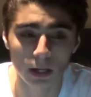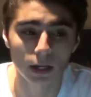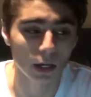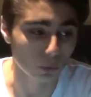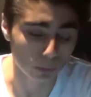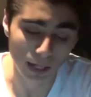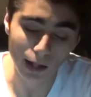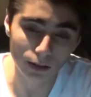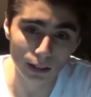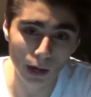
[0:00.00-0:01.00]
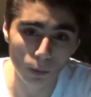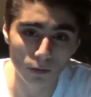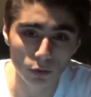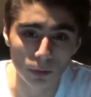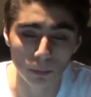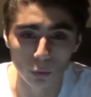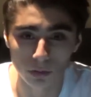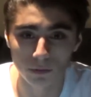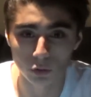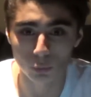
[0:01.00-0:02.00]
In reality, however, both
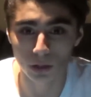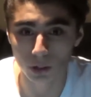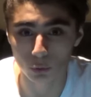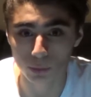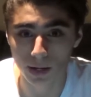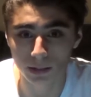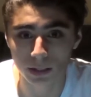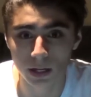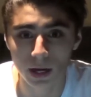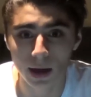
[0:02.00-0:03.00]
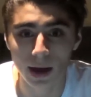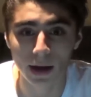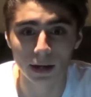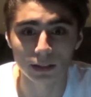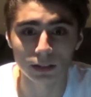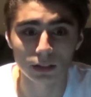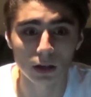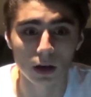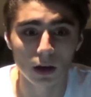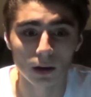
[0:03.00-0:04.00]
of us were incorrect,
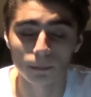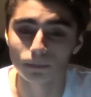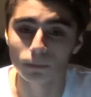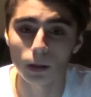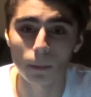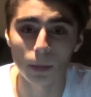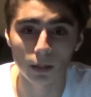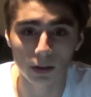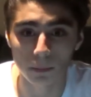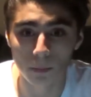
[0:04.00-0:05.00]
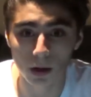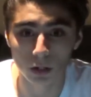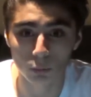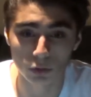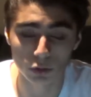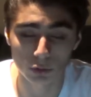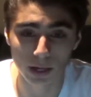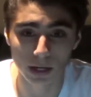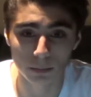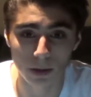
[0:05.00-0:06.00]
as benthic mud was the
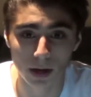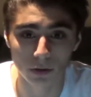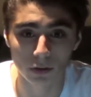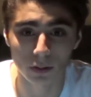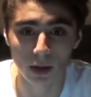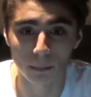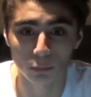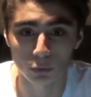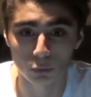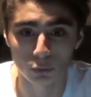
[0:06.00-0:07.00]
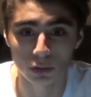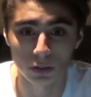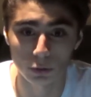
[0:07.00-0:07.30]
organic matter that produced the